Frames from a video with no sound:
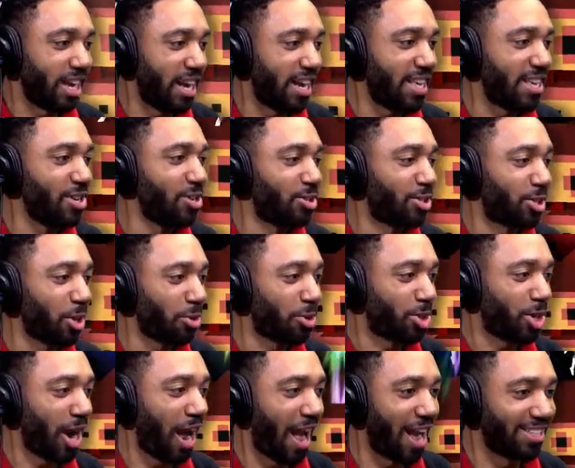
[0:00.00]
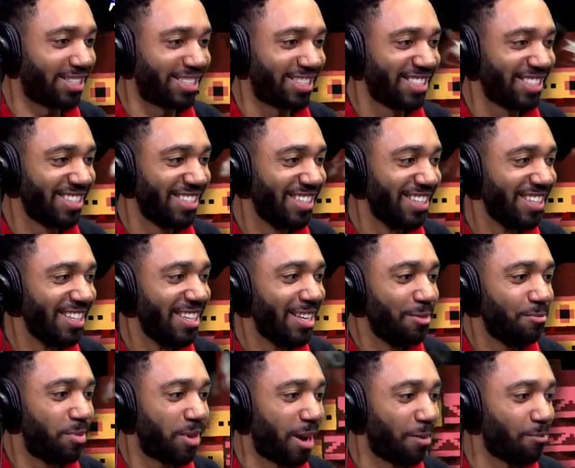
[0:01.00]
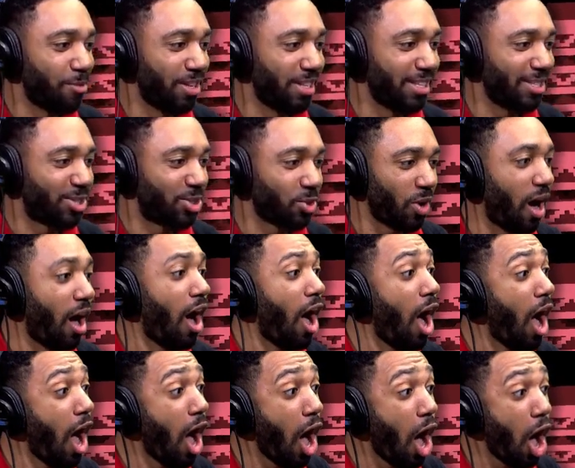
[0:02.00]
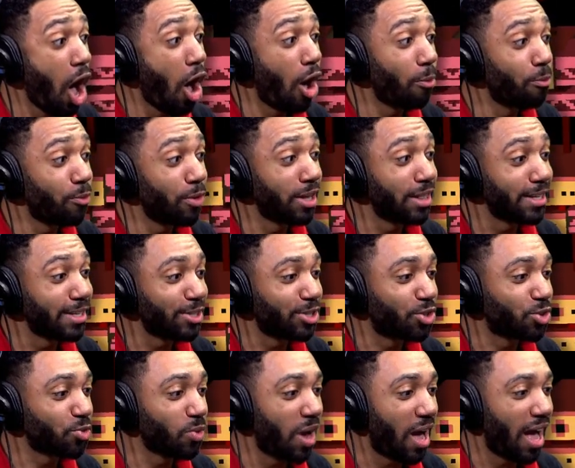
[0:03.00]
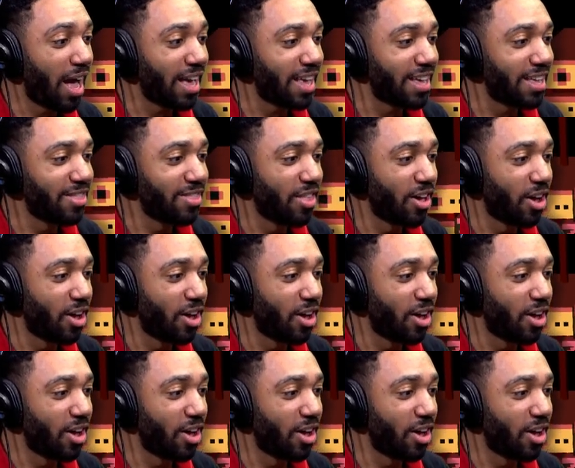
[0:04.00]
JD, you're so trash. But I'm really trying. Oh, I'm really trying